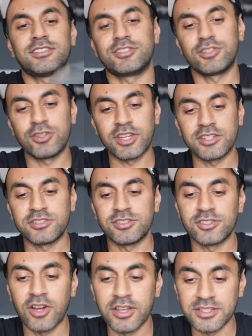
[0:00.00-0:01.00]
showcase to
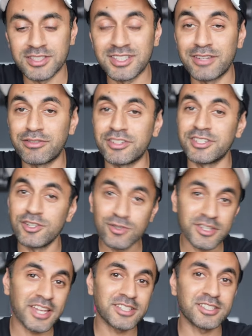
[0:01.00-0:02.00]
you guys the different use
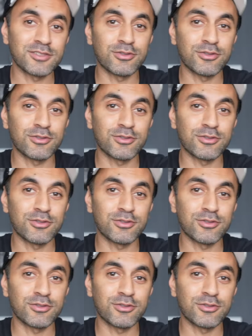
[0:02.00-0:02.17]
cases